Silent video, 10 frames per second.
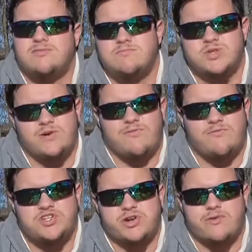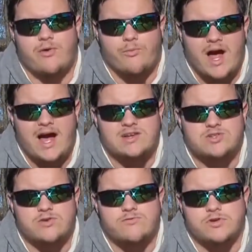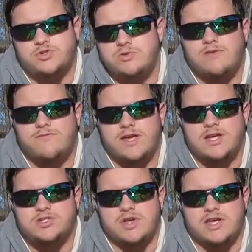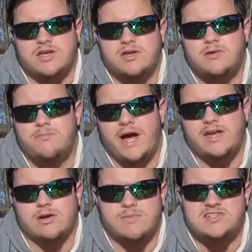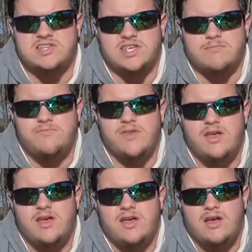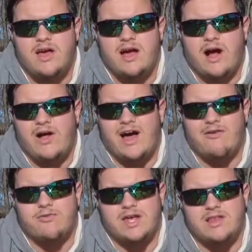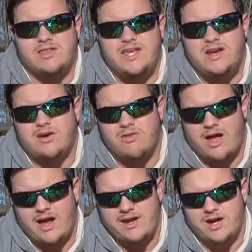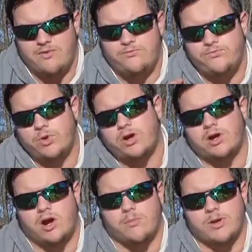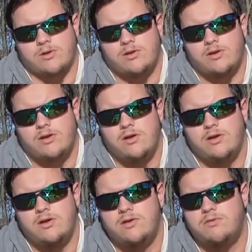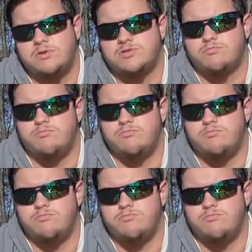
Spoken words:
So if I'm fishing around rocks or for toothy fish like pike or muskie, I'll have a leader line of fluorocarbon, which